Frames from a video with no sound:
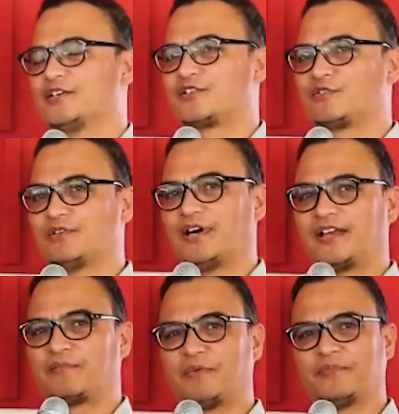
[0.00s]
So
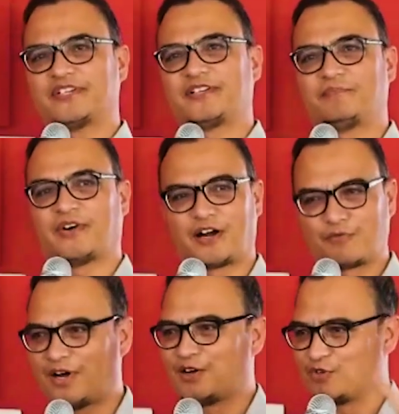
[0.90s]
I remember Sir
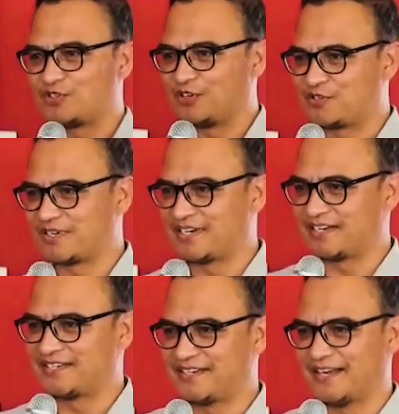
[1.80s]
Baranwal was also the
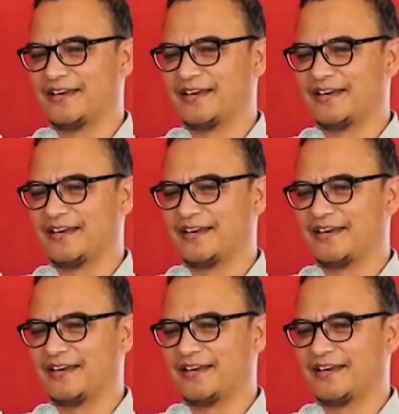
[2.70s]
DC